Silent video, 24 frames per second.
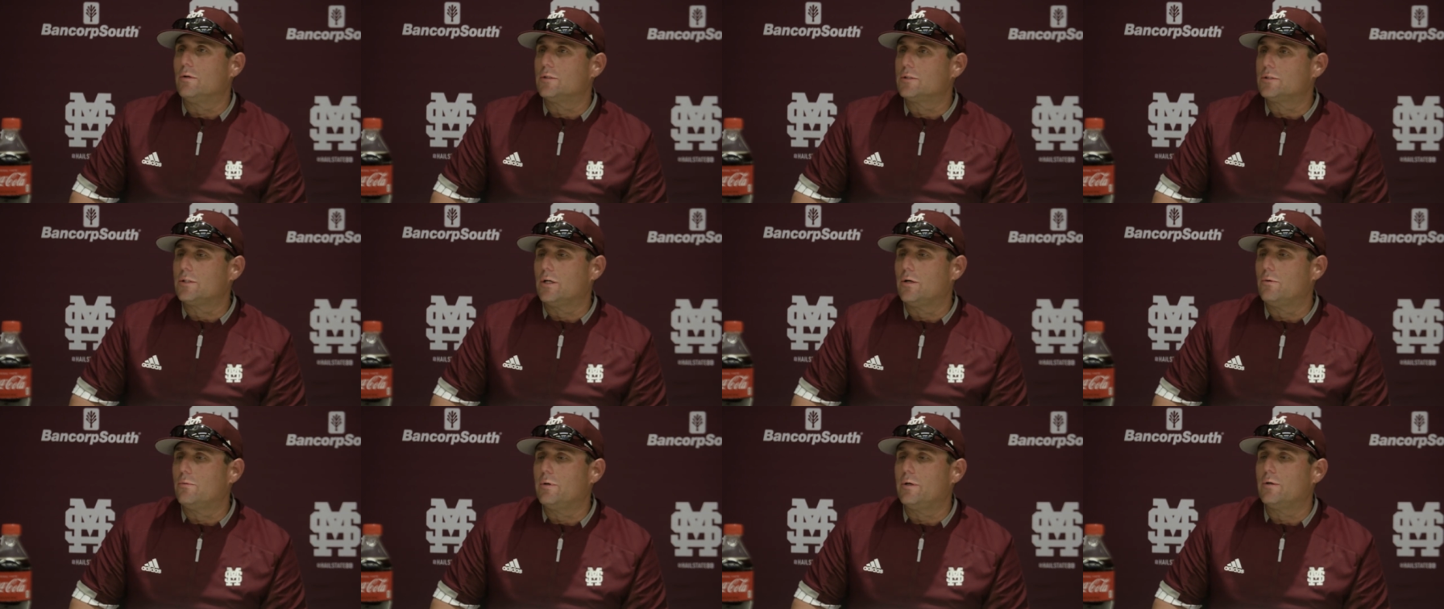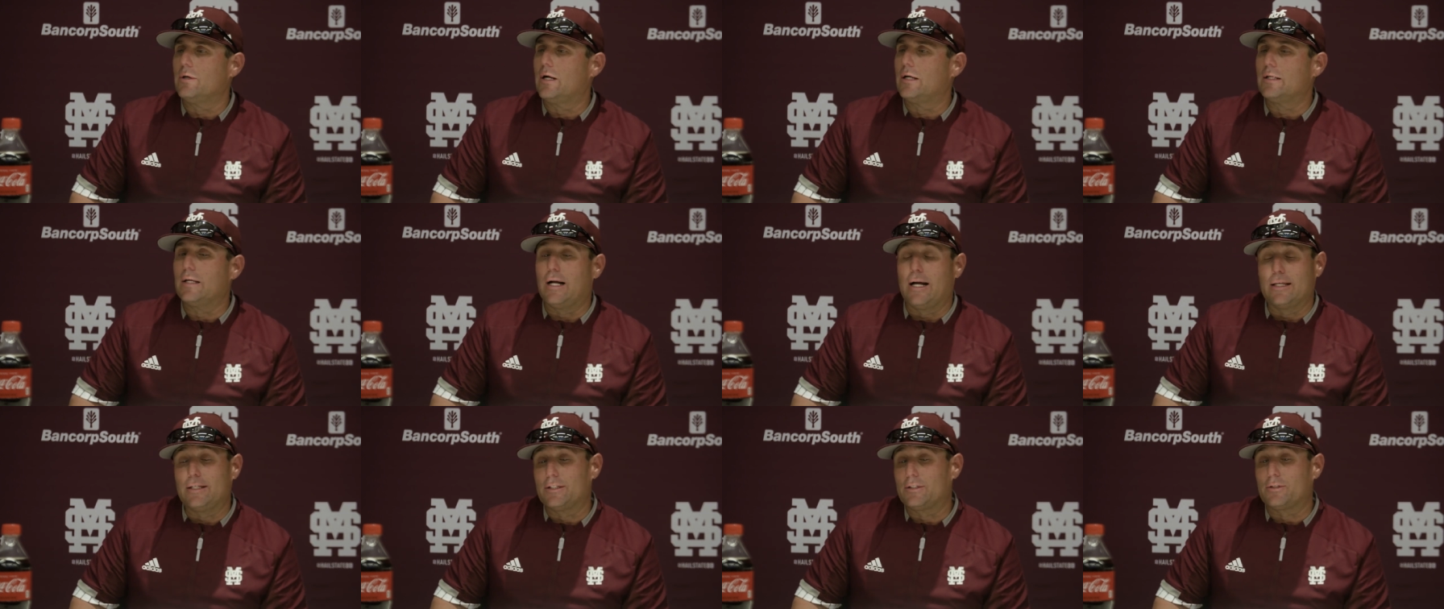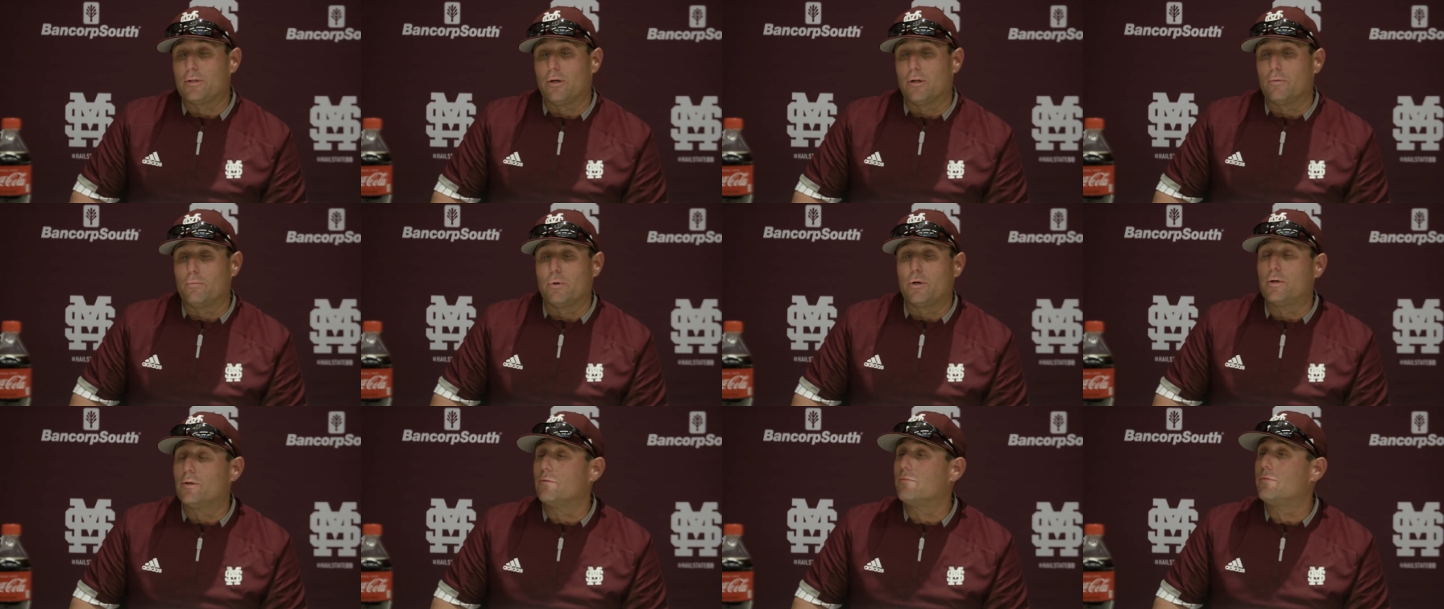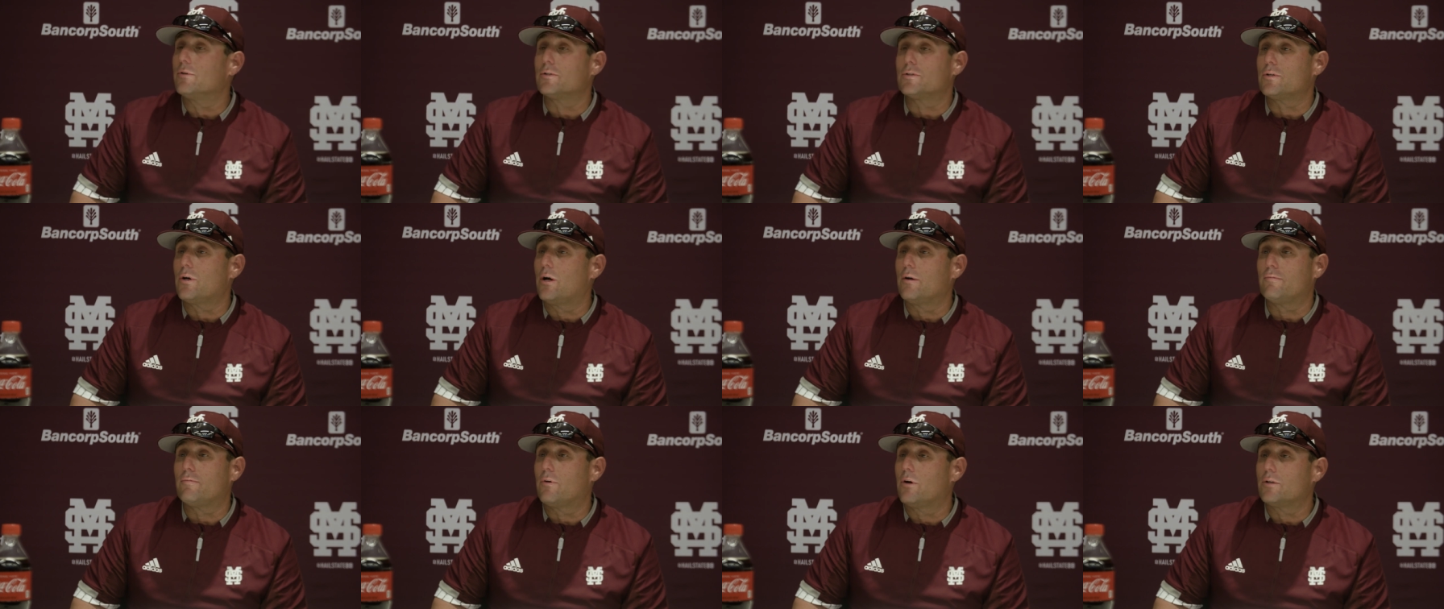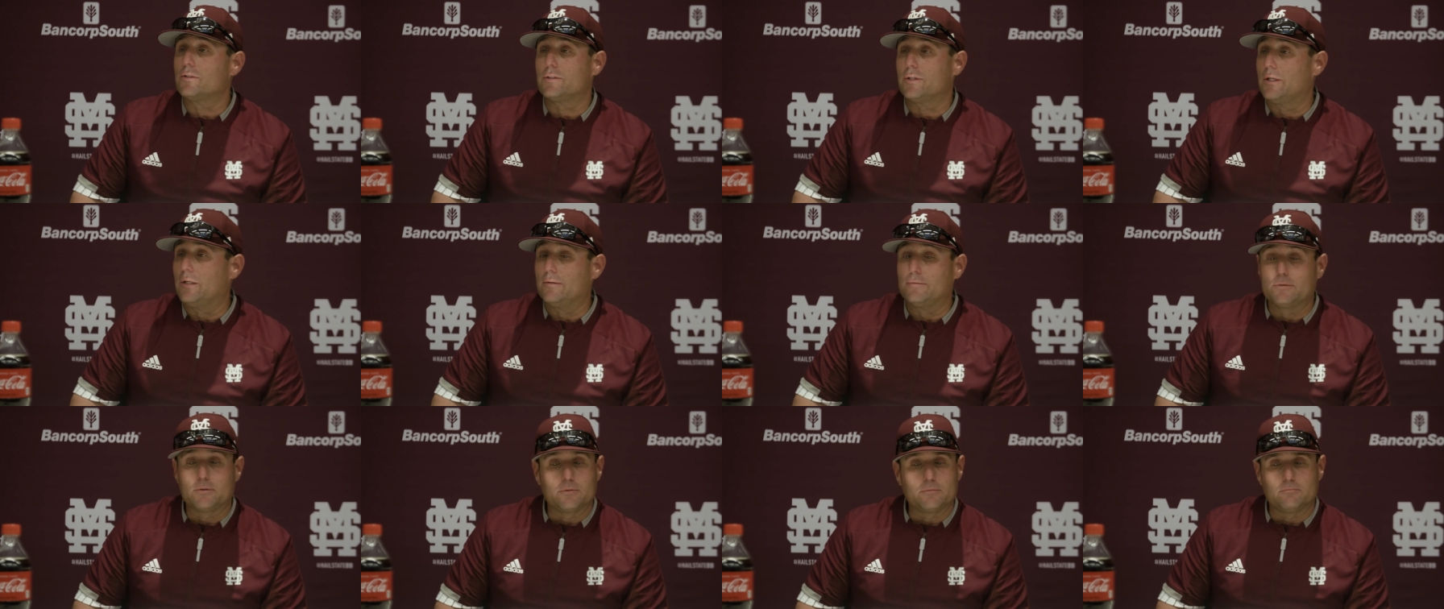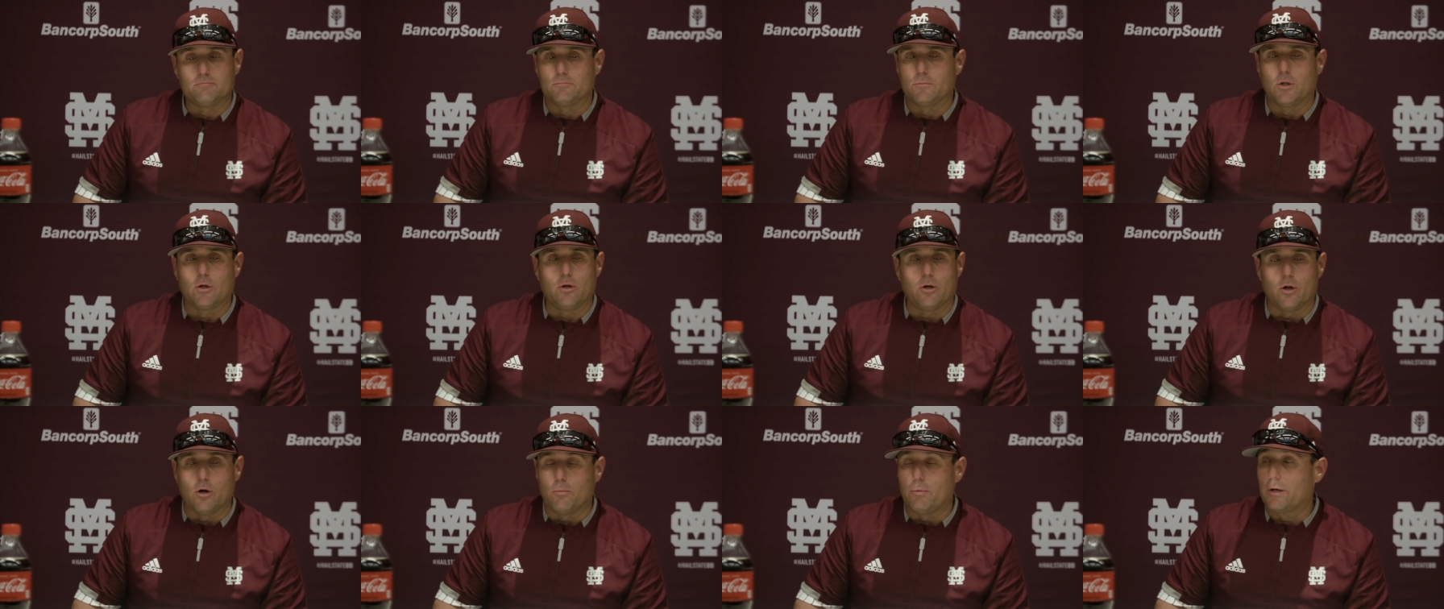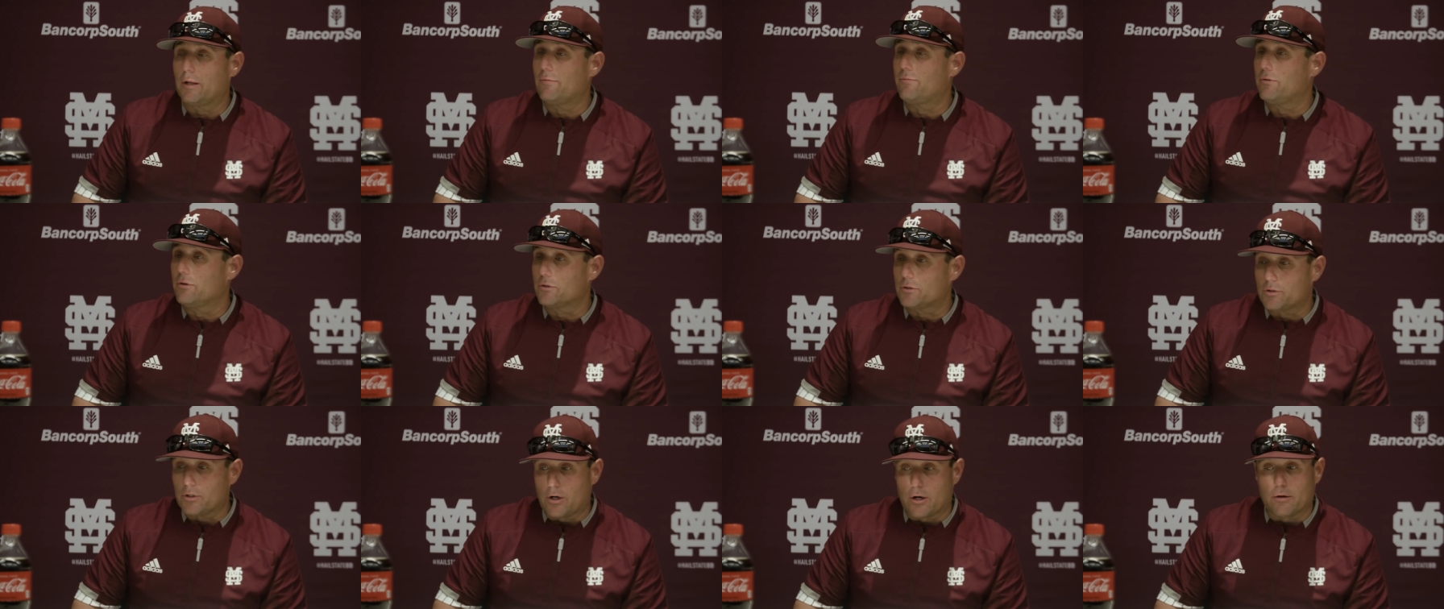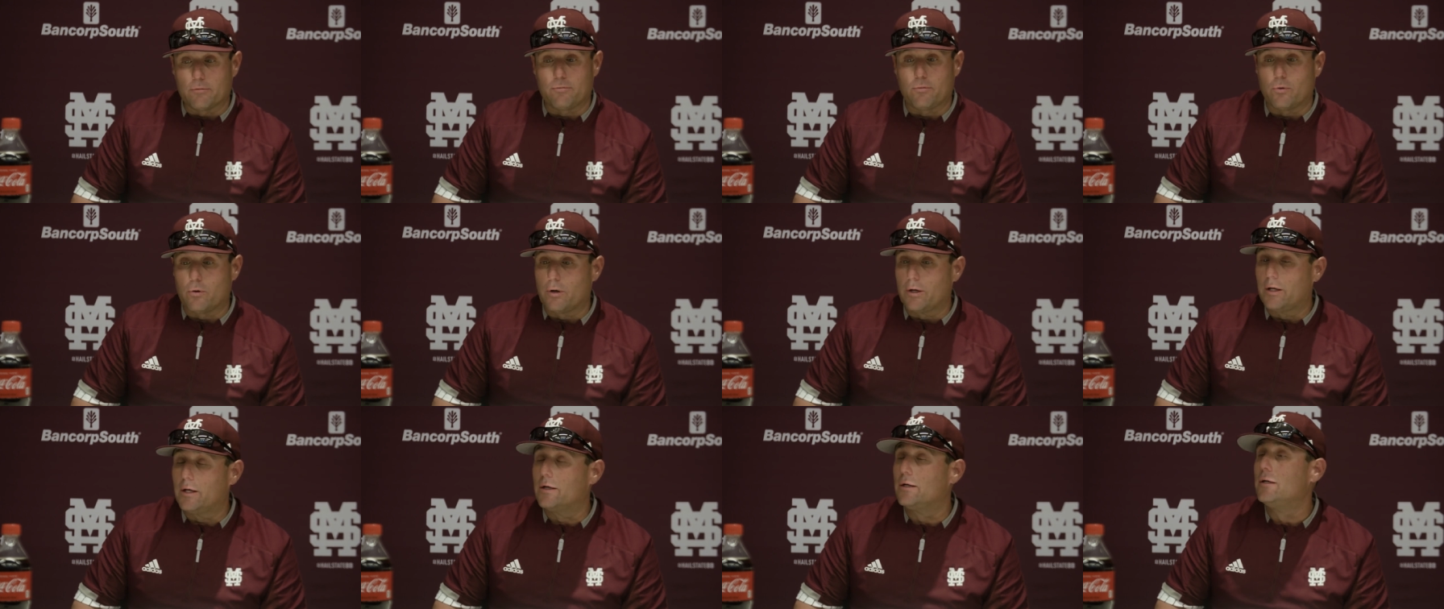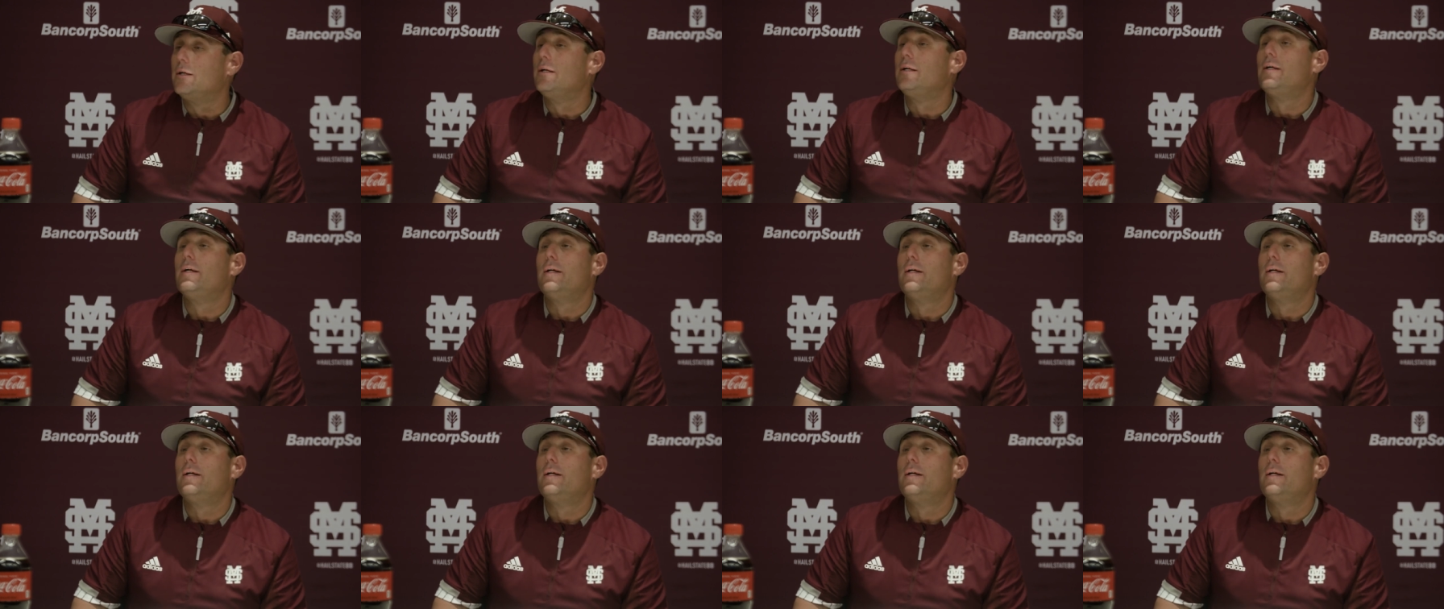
And so we, I, I just told them we couldn't feel sorry for ourselves. No, nobody feels sorry for you.